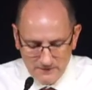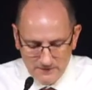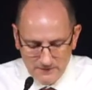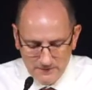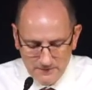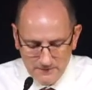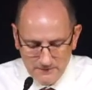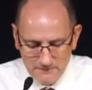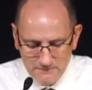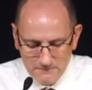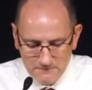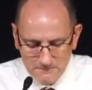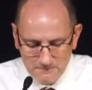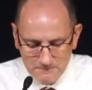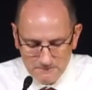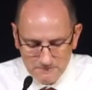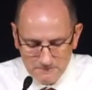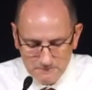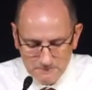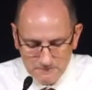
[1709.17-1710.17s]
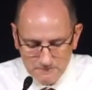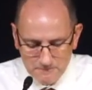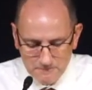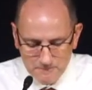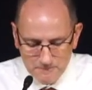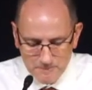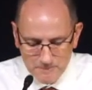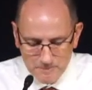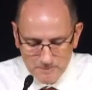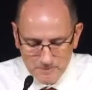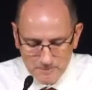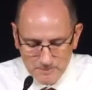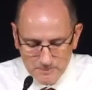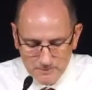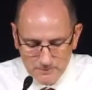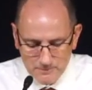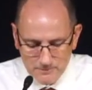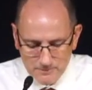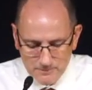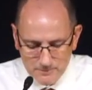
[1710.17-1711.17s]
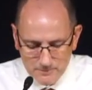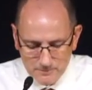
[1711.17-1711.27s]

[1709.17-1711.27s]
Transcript: (silence)